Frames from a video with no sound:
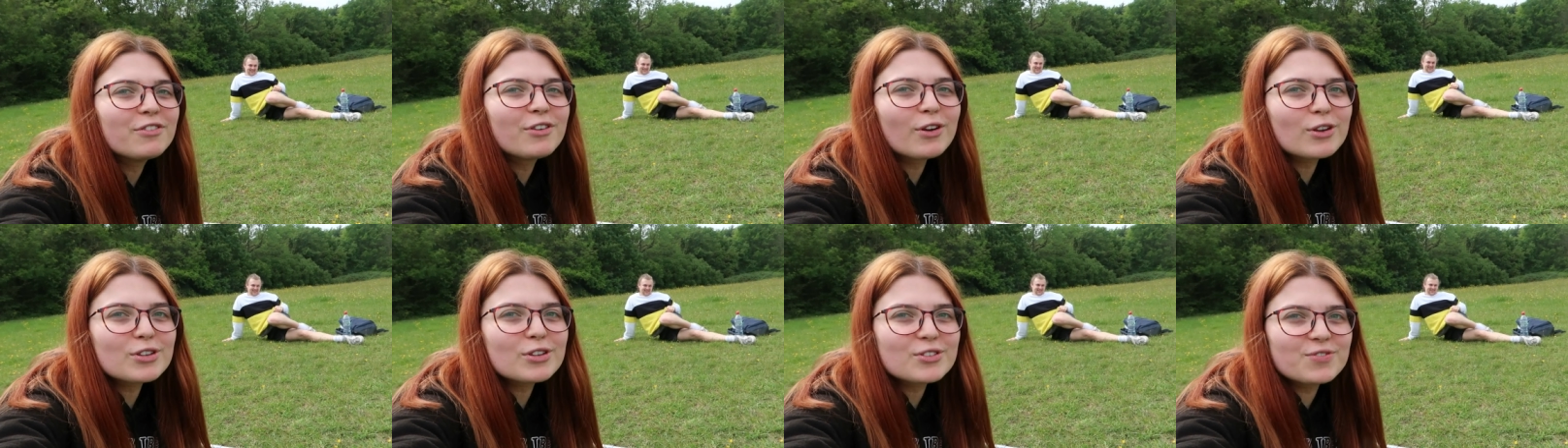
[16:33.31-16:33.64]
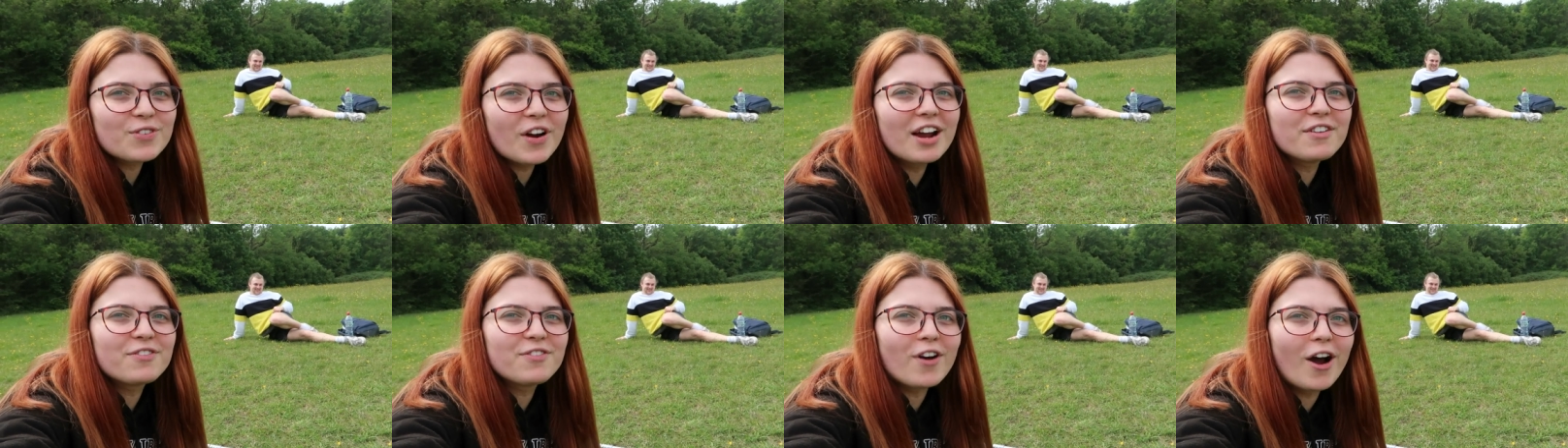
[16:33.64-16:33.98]
Feels
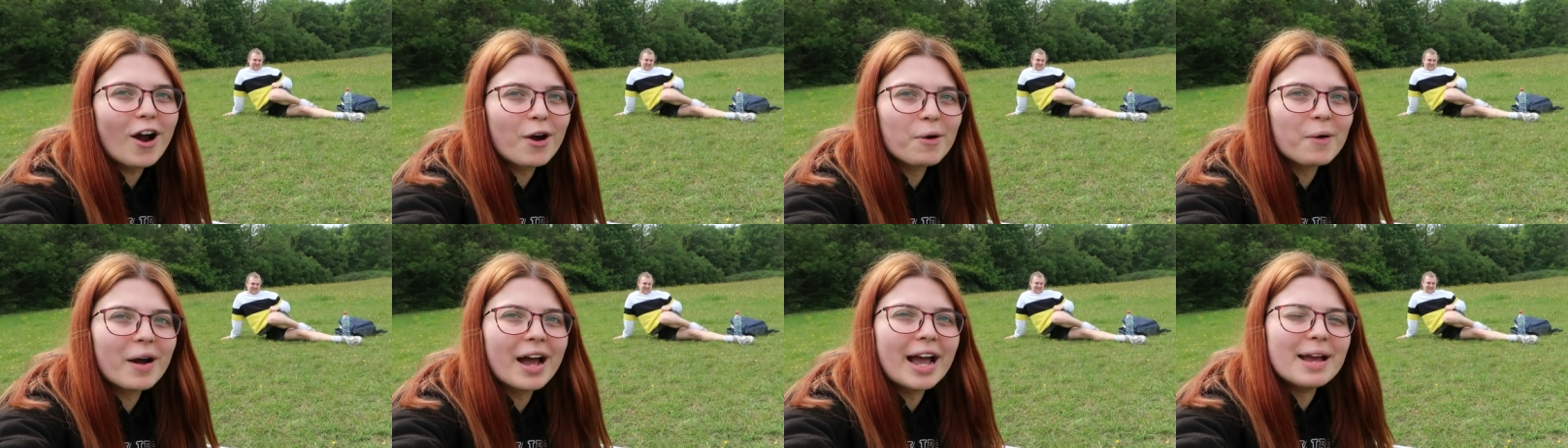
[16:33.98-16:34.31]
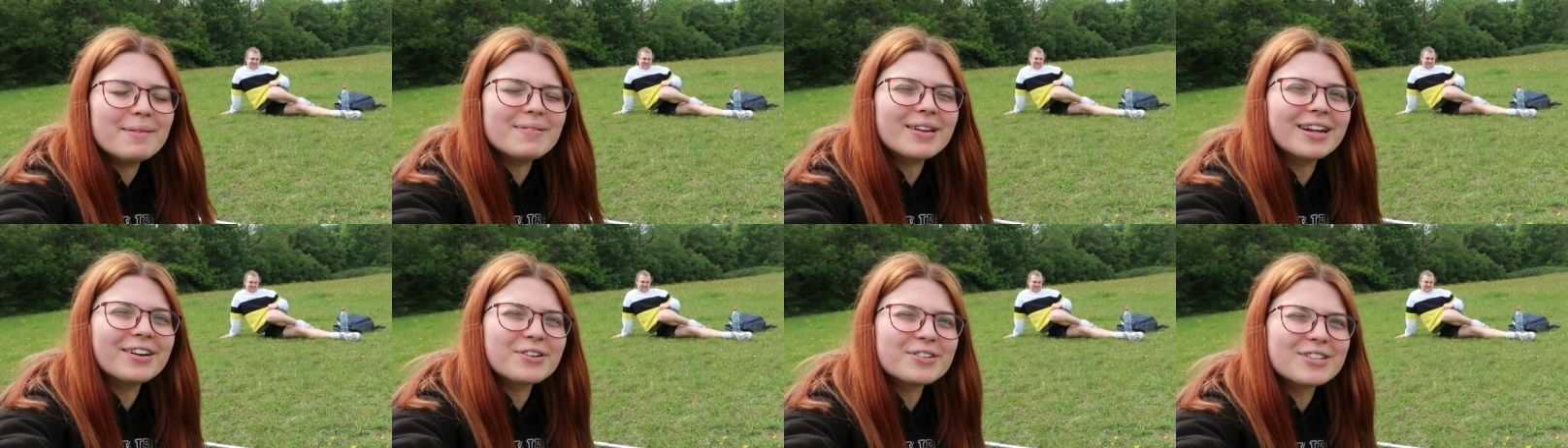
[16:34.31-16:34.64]
very far away,
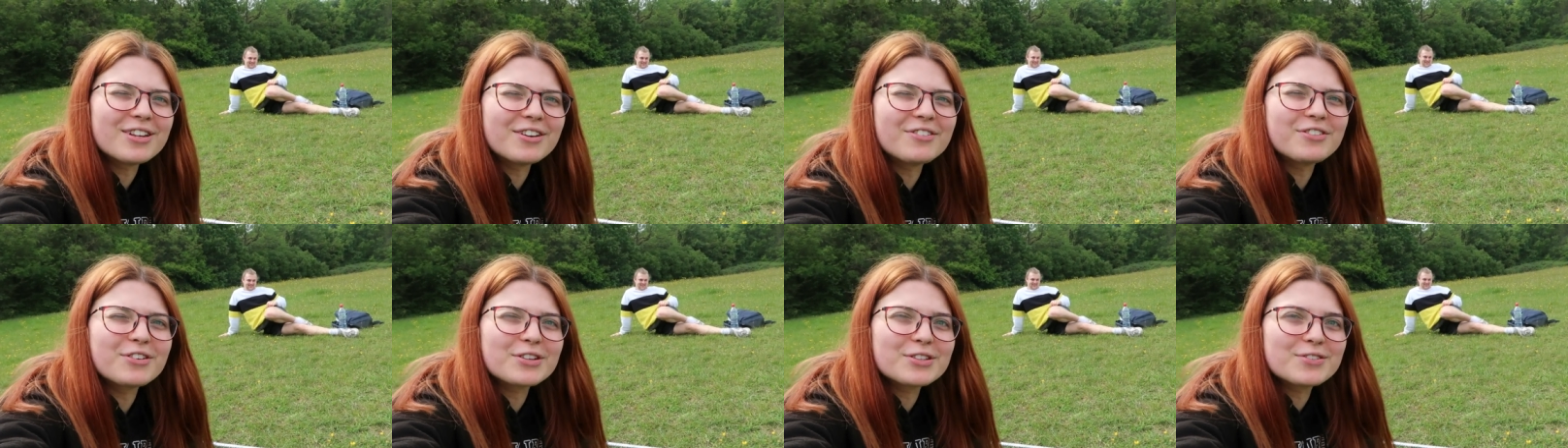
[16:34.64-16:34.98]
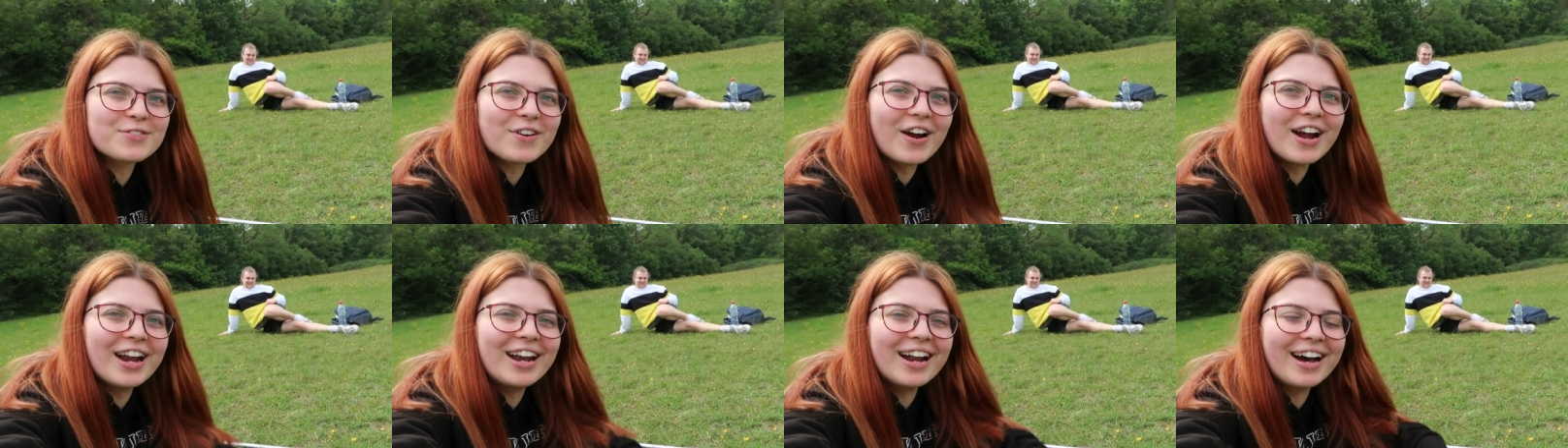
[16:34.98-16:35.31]
but it also feels
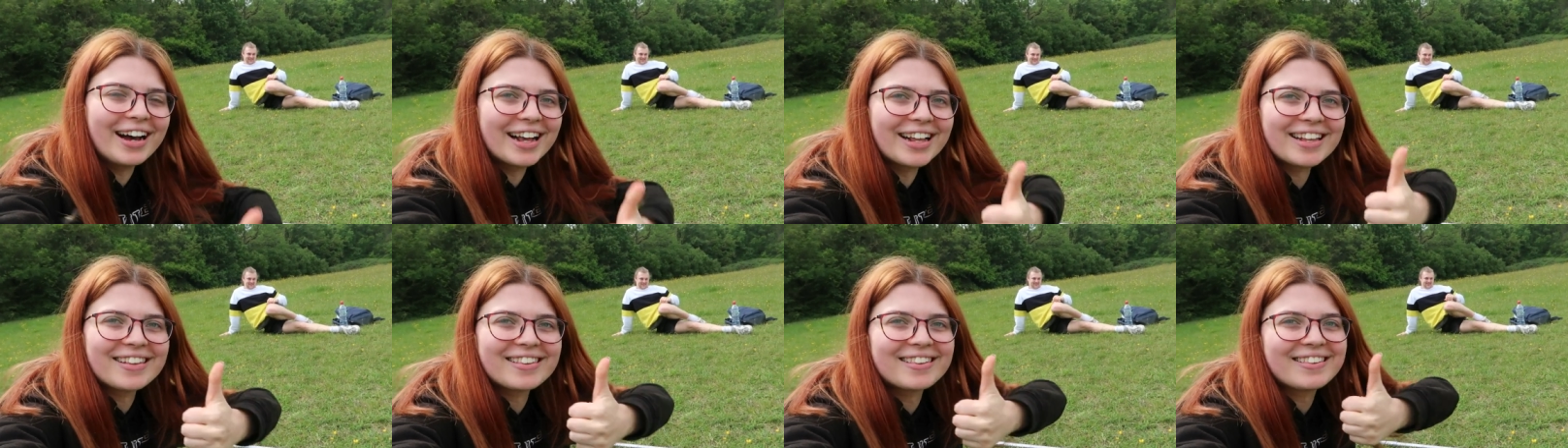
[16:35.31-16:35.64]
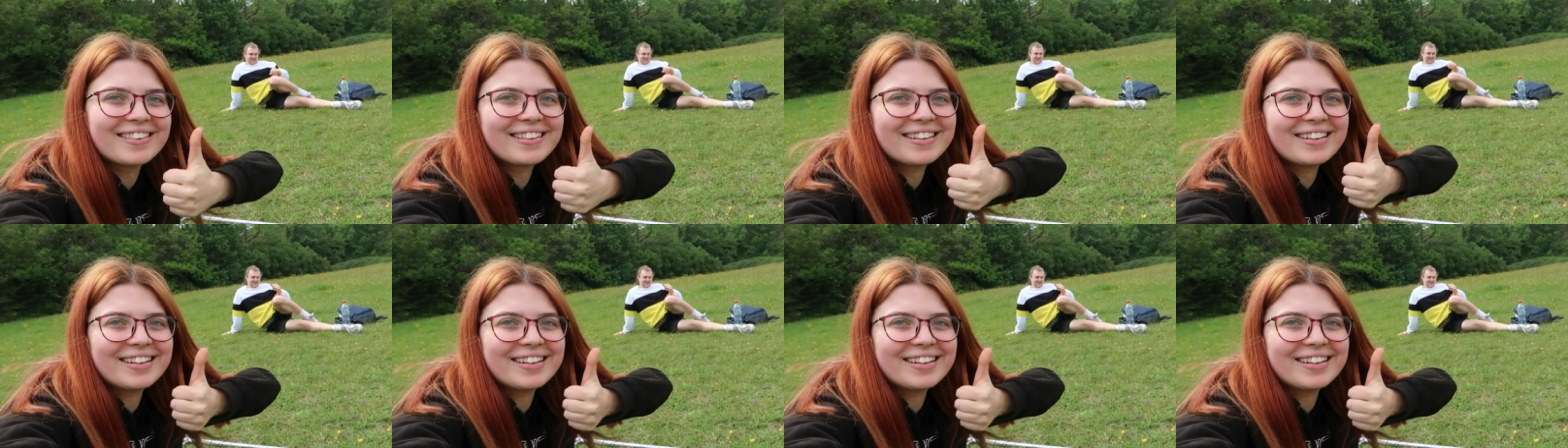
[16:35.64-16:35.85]
very nice.